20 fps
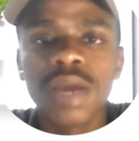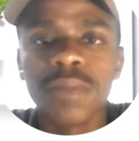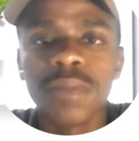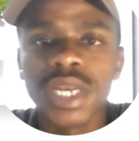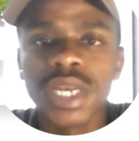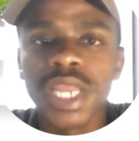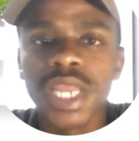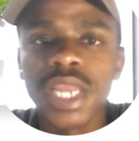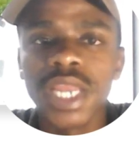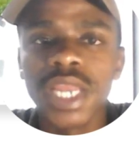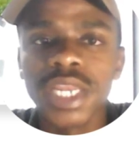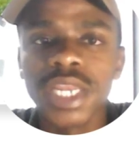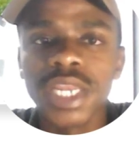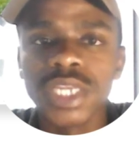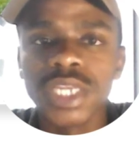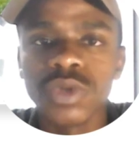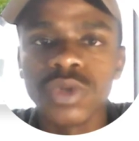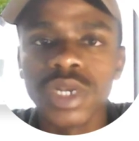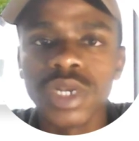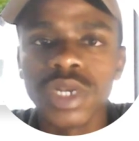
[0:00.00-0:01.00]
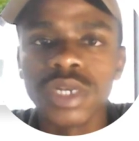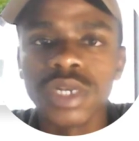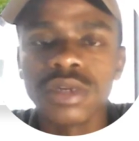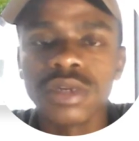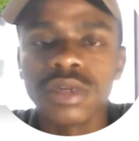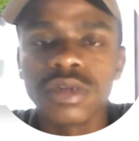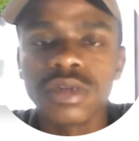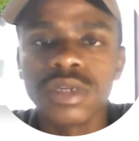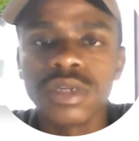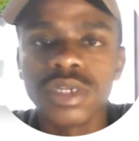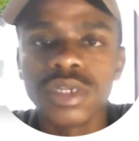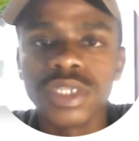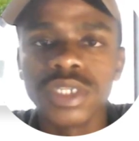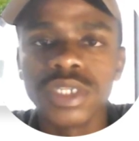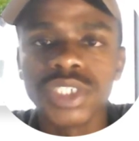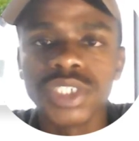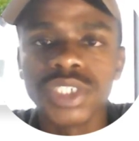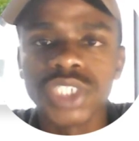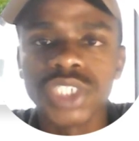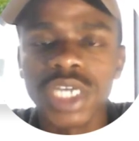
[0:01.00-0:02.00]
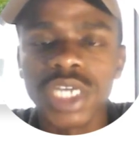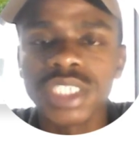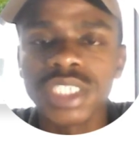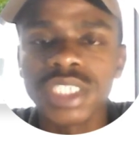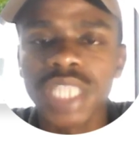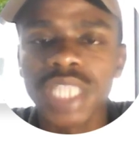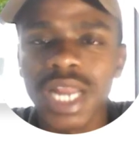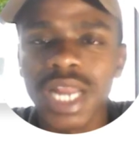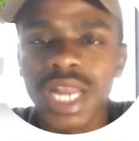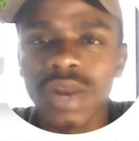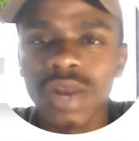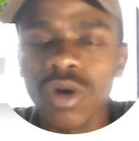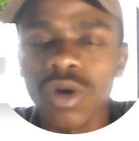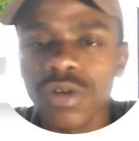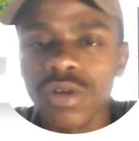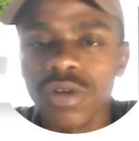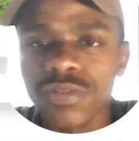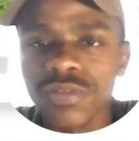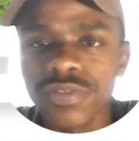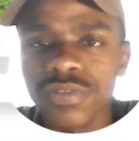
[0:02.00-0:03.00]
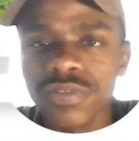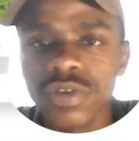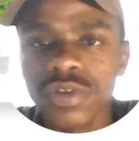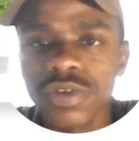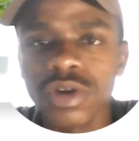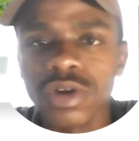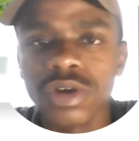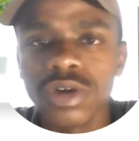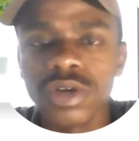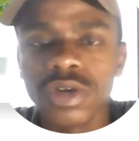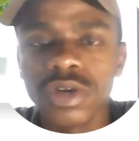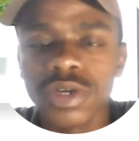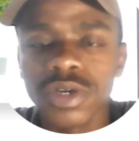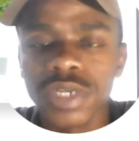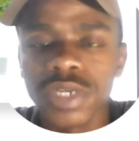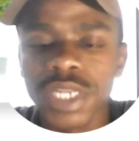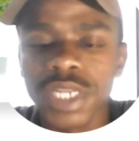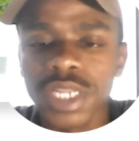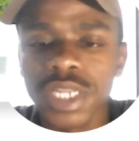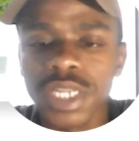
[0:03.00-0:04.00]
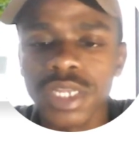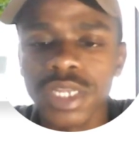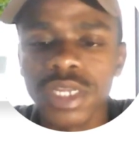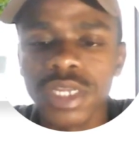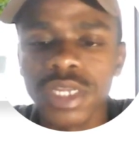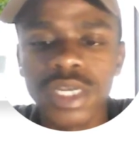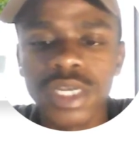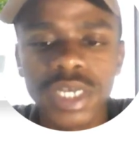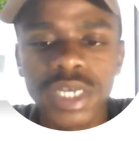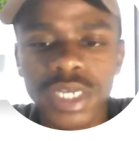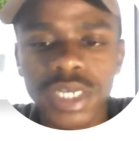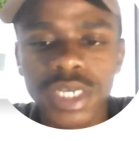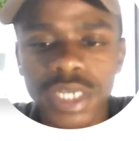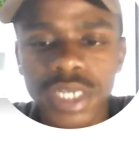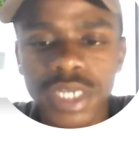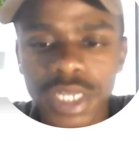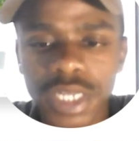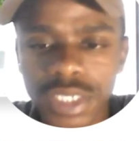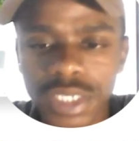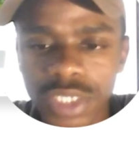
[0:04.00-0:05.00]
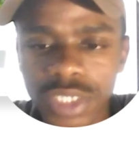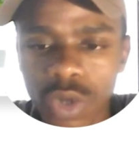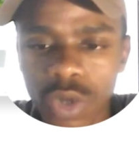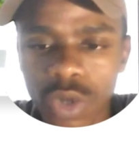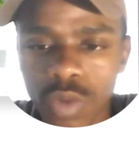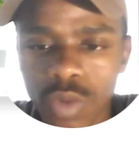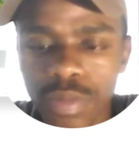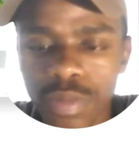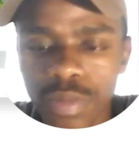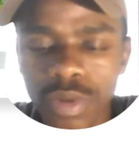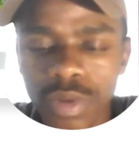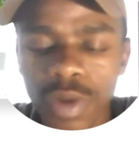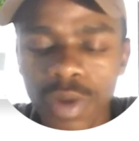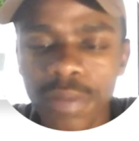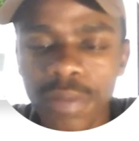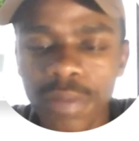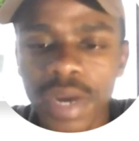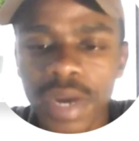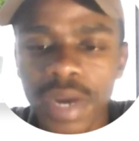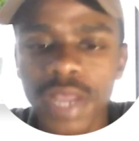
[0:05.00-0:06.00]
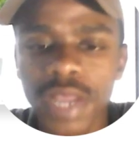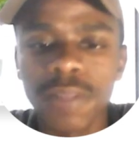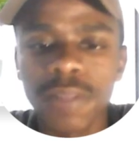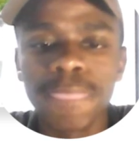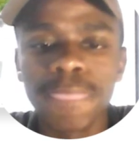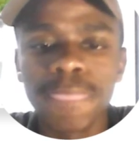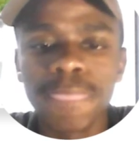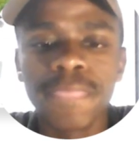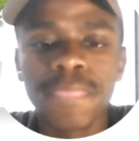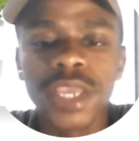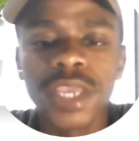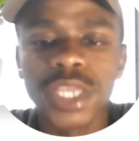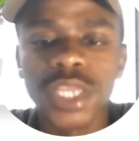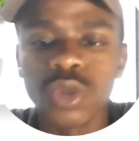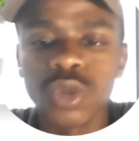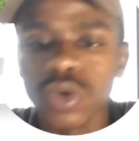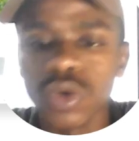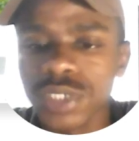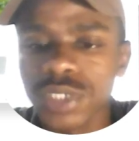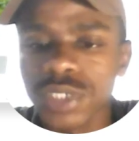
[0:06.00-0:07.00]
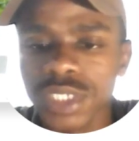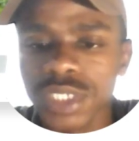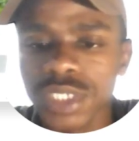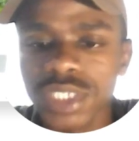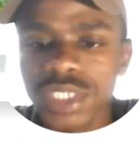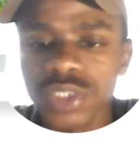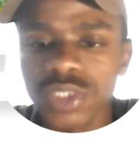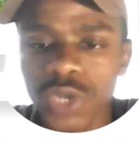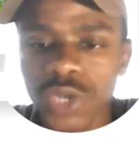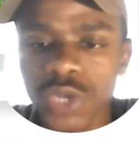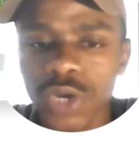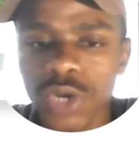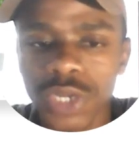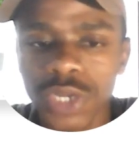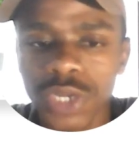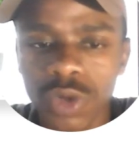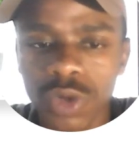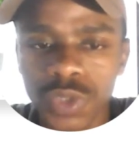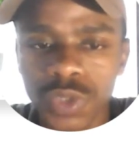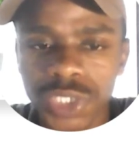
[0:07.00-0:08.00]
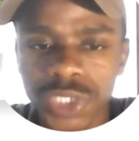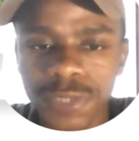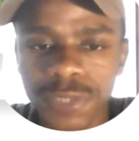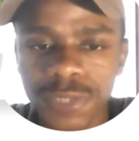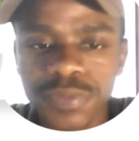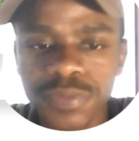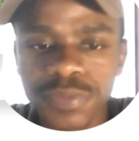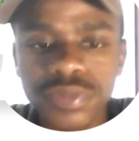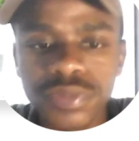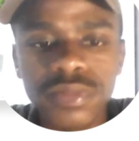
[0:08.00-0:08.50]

but then it will just run off the slope, whereby it causes soil erosion.